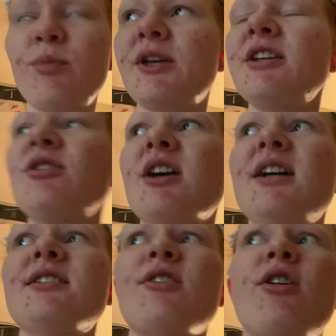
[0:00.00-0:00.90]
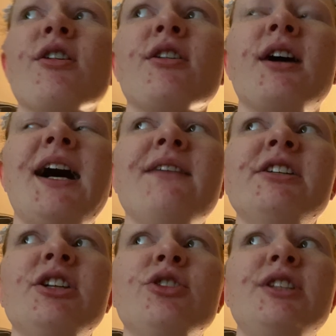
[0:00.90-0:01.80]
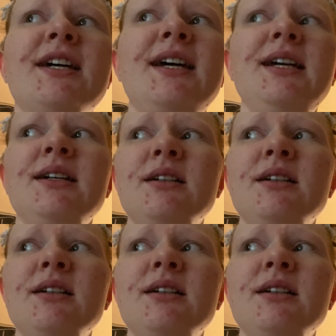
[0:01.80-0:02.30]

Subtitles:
you guys are having a good day.